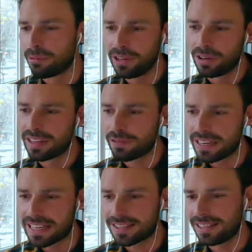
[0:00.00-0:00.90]
We don't have a
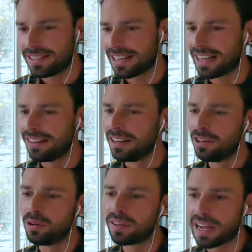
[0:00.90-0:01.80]
nesting site.
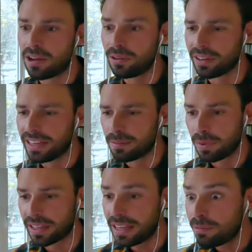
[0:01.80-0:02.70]
Don't count on it.
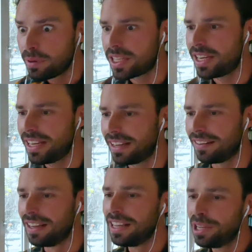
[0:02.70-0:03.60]
But if we see
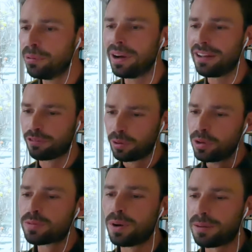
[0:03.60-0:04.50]
it, you will have
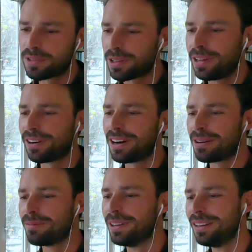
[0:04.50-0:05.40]
goosebumps on your
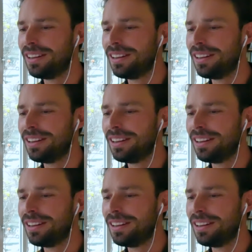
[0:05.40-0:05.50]
arm.